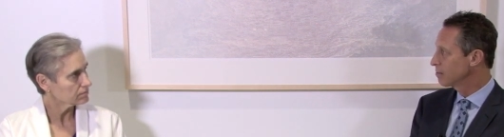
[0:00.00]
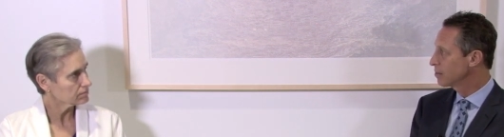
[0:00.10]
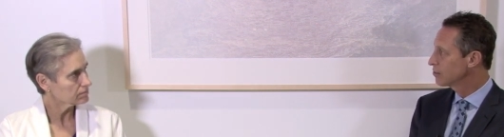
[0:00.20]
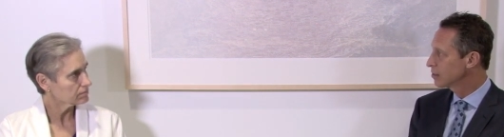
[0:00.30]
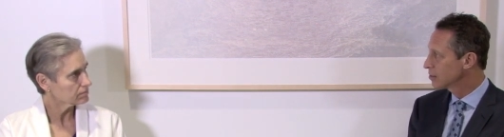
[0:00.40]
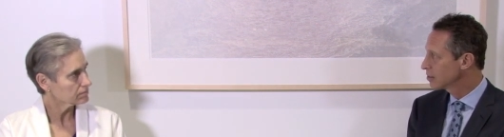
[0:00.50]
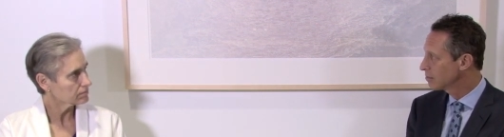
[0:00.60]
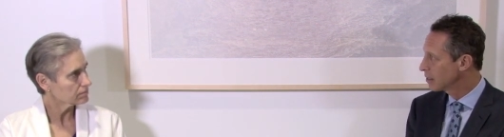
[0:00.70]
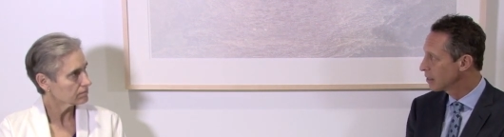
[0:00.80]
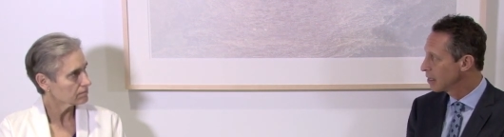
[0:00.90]
Speaker 1: the immune
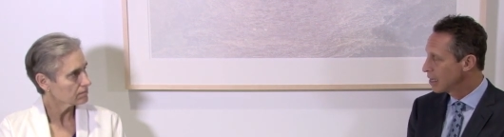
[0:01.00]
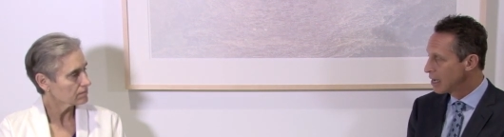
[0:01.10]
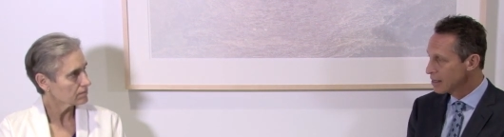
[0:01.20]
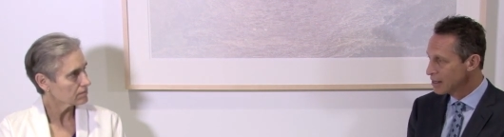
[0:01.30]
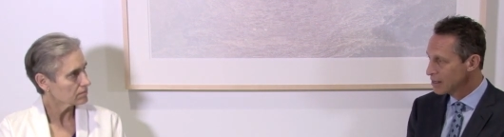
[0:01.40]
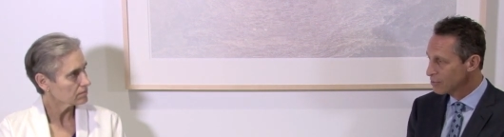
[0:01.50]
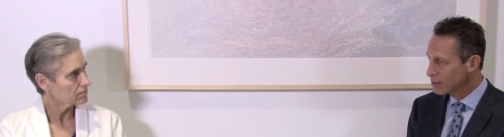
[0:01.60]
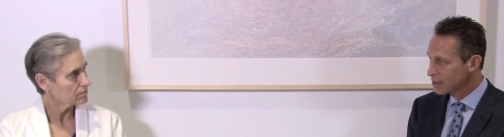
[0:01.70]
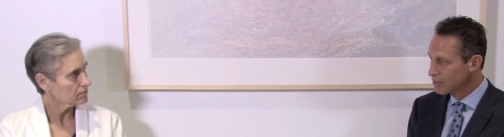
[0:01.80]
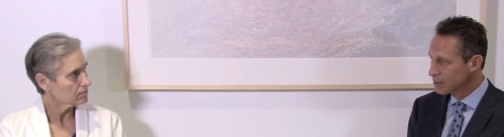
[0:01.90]
system. And I think
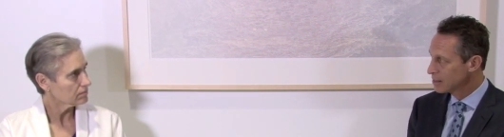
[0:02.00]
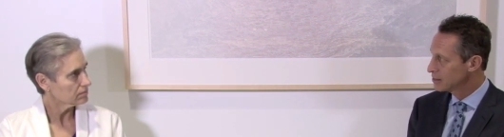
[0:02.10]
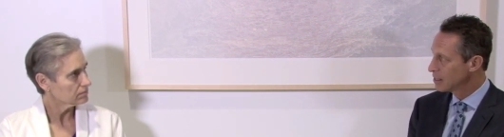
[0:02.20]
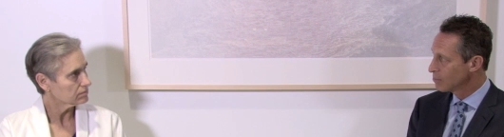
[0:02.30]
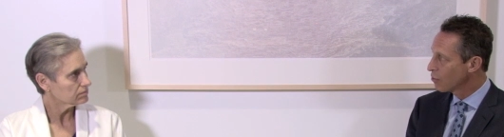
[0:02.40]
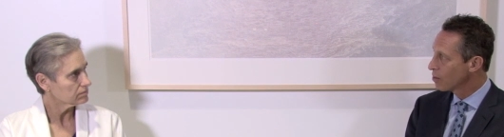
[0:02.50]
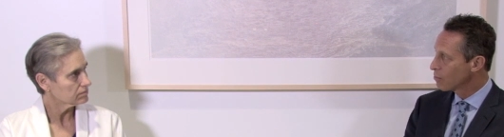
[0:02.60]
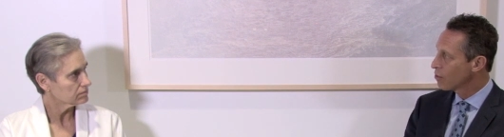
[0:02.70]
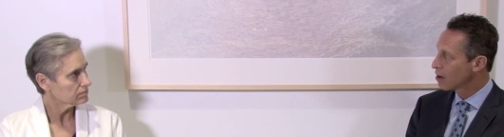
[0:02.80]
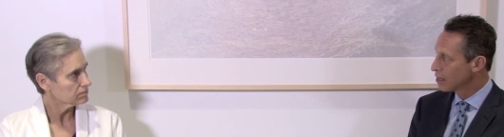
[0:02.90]
we're going to be seeing more
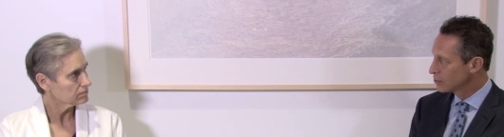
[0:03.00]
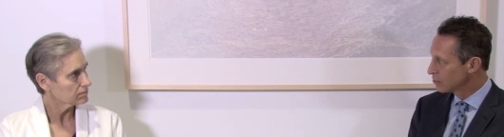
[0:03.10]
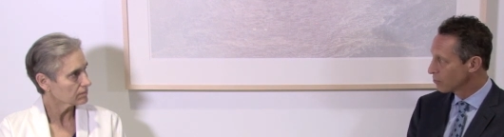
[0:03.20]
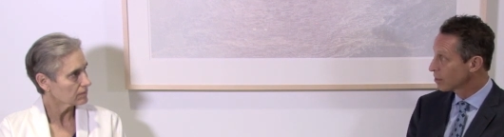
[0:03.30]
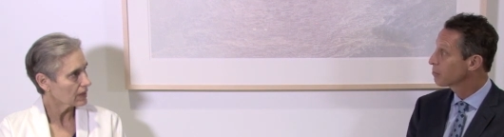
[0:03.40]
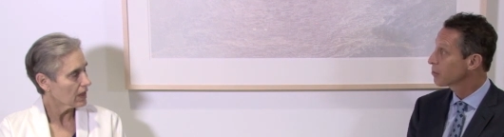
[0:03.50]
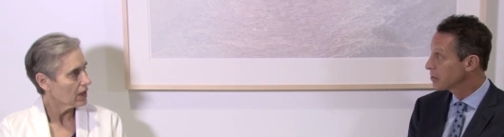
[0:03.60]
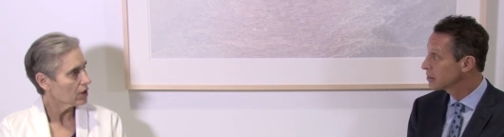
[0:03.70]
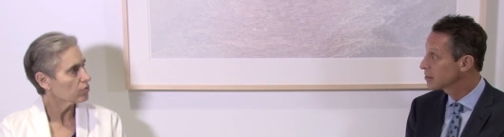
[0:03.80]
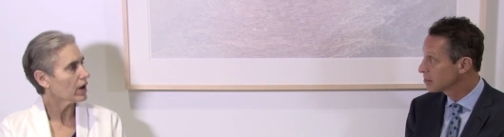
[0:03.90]
and more as your work
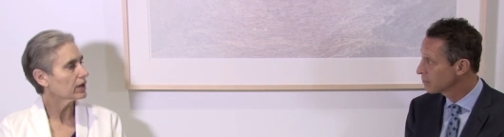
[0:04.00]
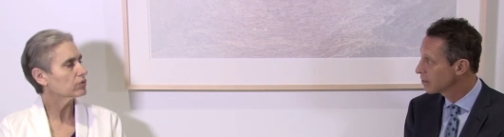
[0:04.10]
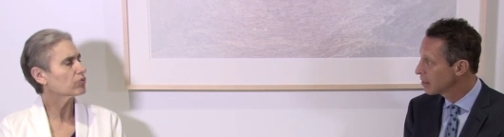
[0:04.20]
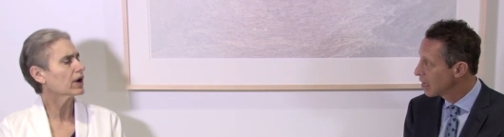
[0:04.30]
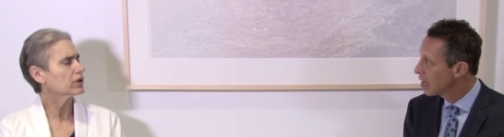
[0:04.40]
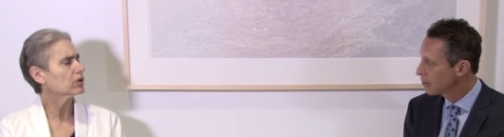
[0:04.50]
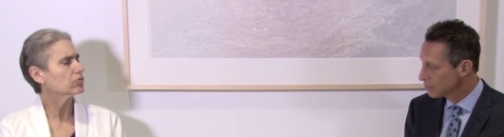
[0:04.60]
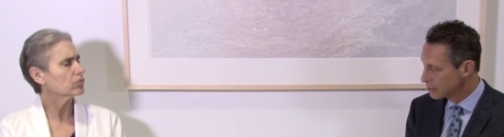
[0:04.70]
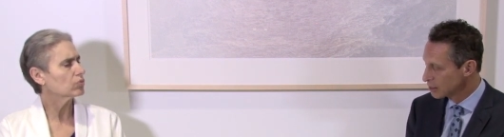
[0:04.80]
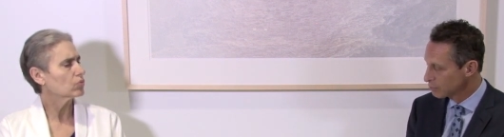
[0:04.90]
progresses right, right. how it,
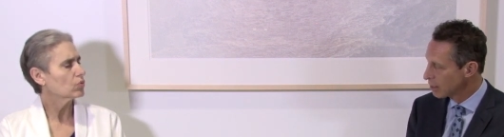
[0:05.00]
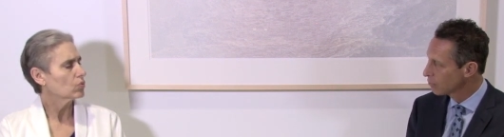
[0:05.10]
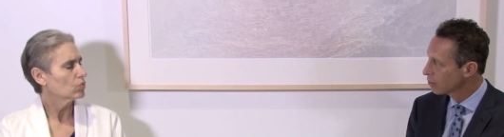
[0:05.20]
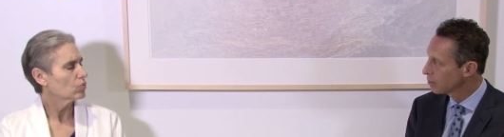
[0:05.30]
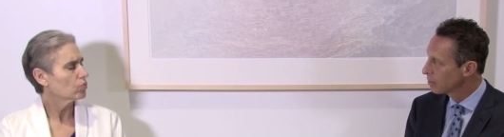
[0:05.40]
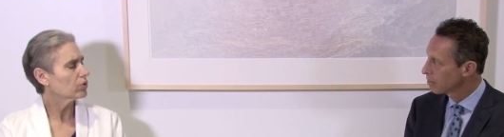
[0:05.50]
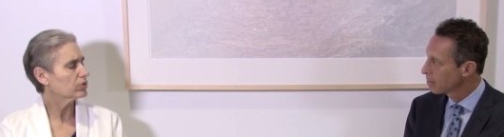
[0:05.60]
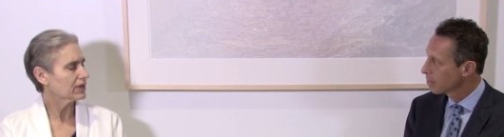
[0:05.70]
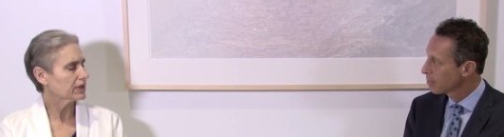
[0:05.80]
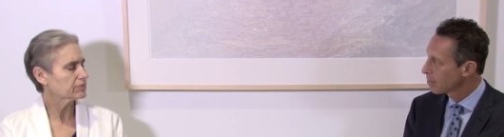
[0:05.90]
those things play a role.
Speaker 2: What
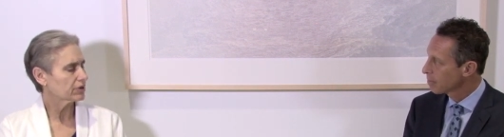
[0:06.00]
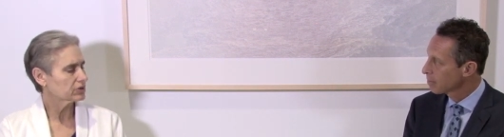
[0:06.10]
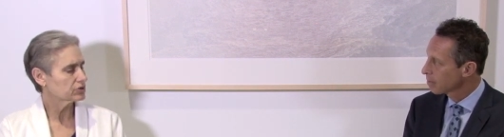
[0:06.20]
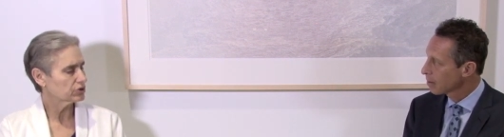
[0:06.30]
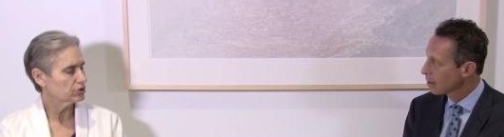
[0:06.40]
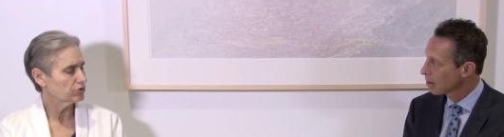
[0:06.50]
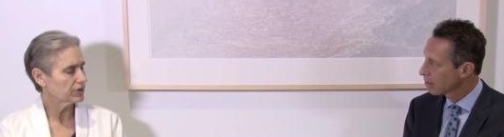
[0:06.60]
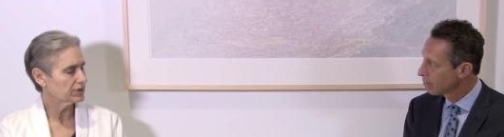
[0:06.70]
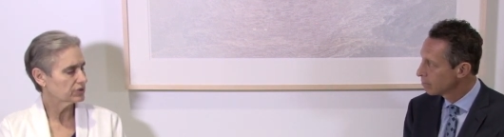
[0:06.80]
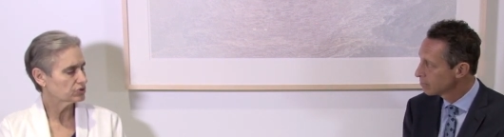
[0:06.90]
we'd like to be able to do
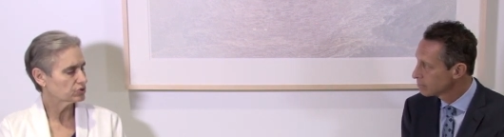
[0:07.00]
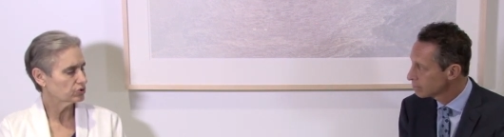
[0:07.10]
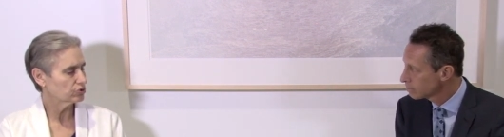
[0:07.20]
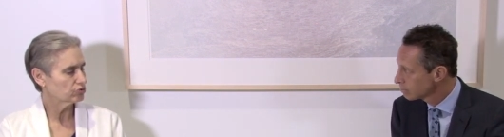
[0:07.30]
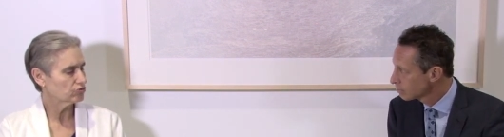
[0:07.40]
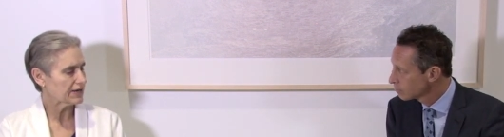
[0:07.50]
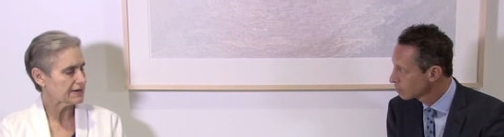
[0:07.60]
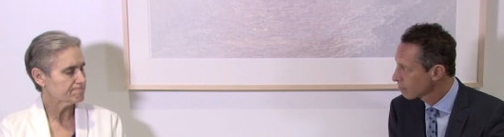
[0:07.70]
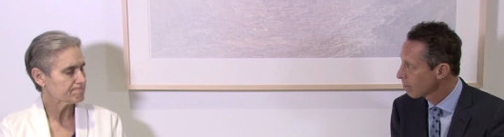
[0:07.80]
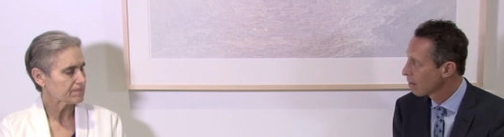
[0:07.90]
is to,
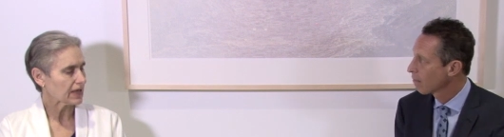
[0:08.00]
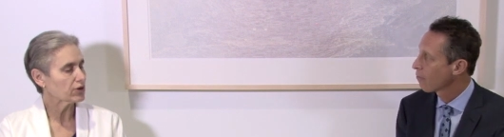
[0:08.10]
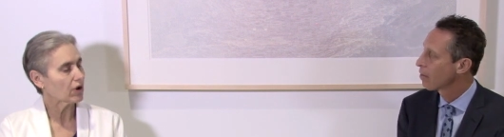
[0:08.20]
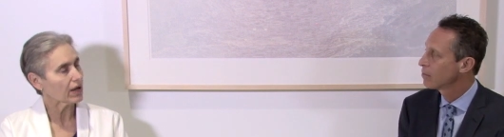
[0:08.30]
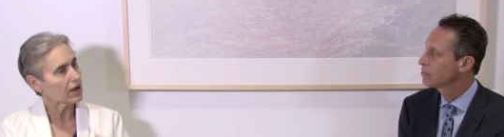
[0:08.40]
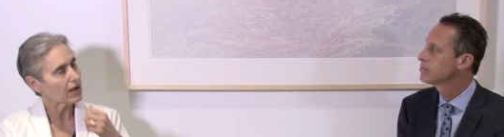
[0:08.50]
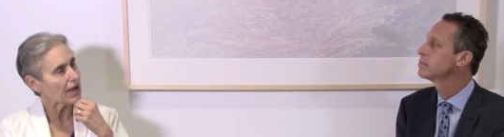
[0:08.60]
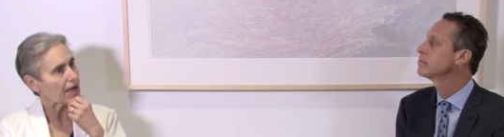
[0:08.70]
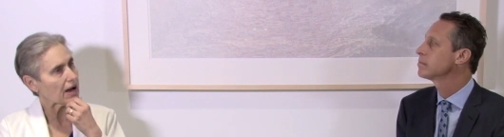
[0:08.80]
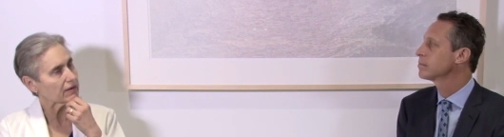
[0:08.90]
um, you know,
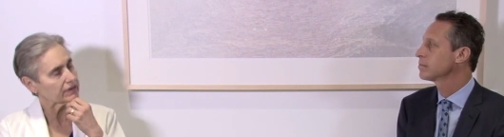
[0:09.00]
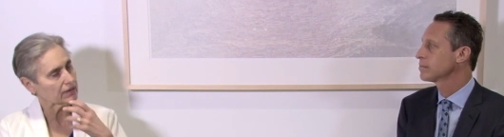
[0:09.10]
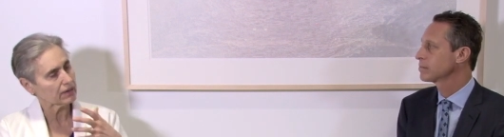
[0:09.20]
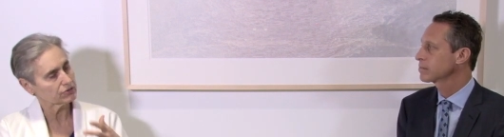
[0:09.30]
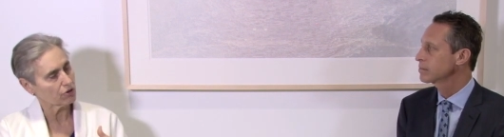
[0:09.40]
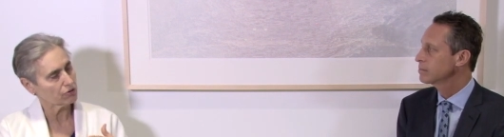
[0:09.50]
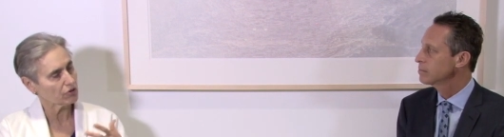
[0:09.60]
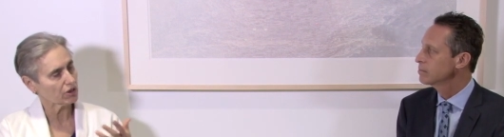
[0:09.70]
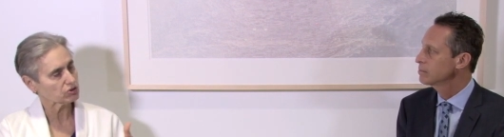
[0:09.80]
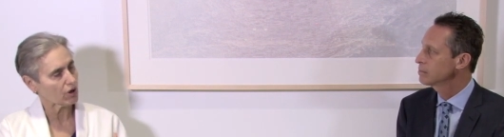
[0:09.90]
I, I have a, a,
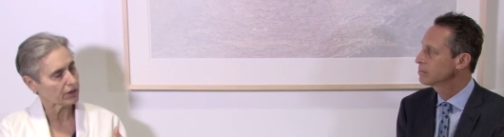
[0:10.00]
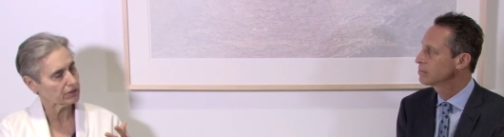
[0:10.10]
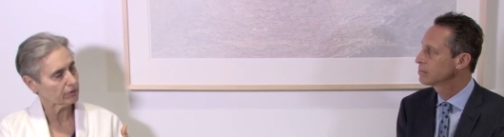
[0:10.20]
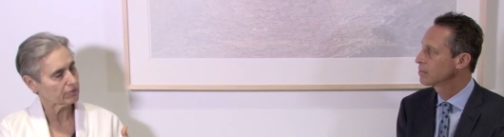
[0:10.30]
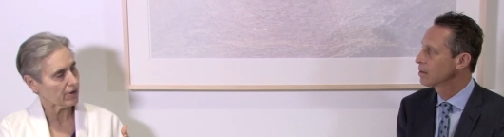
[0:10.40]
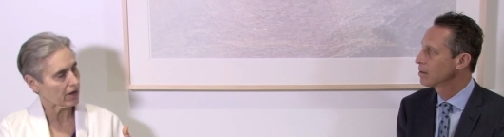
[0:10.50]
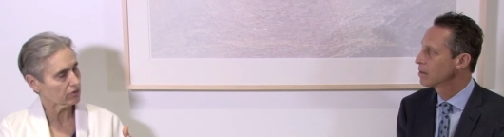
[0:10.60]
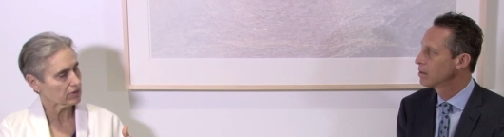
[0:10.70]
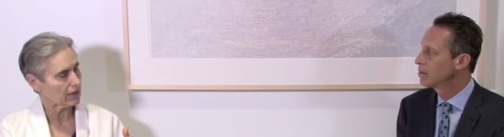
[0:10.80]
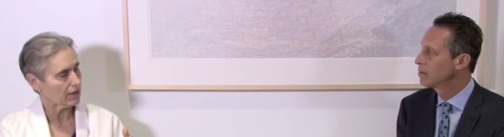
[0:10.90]
donor that's talking to me
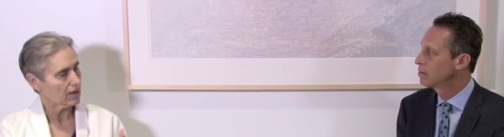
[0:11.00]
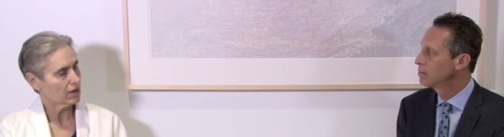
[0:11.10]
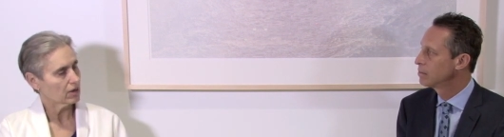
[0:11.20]
about uh,